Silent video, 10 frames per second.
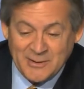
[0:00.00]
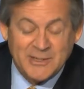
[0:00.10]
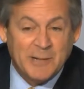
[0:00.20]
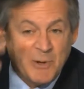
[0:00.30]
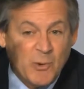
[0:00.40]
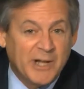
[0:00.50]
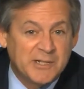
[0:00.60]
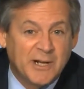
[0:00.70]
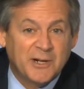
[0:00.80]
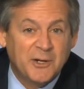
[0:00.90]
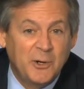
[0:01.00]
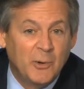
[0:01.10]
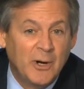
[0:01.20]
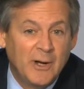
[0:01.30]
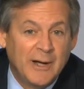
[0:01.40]
Tell me why it's not a
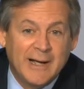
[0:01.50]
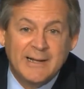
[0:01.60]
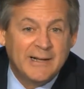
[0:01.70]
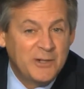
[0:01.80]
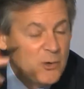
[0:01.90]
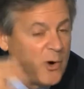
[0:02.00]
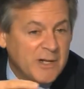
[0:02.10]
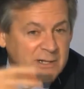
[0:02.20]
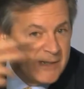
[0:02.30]
coup. And they nuance